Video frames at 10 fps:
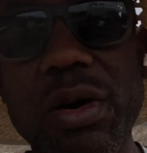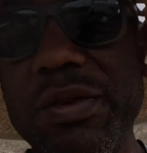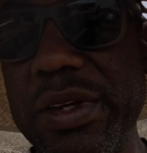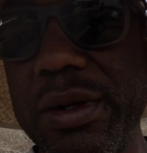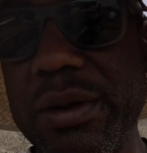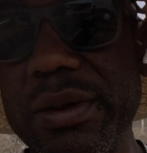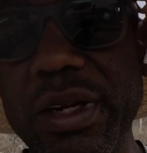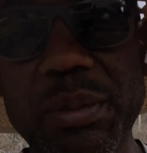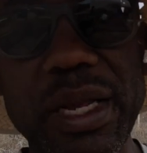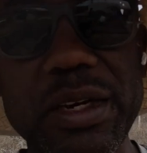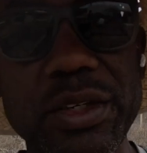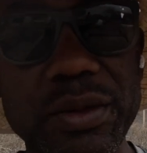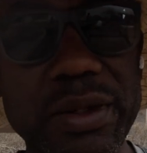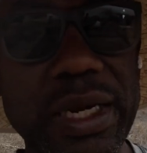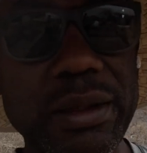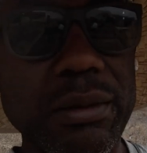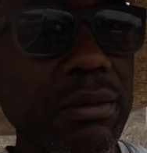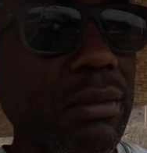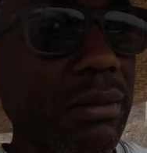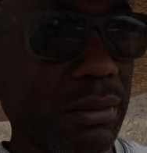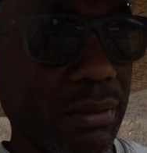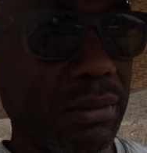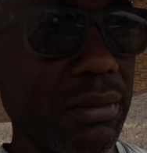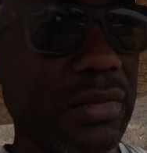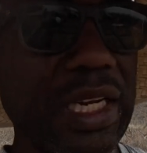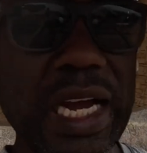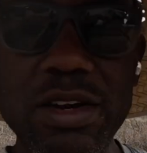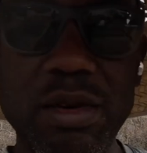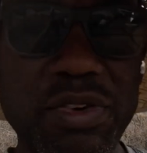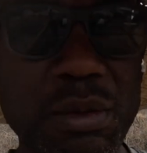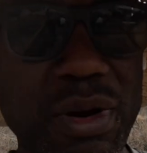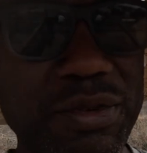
if they're planning on doing that. I know from our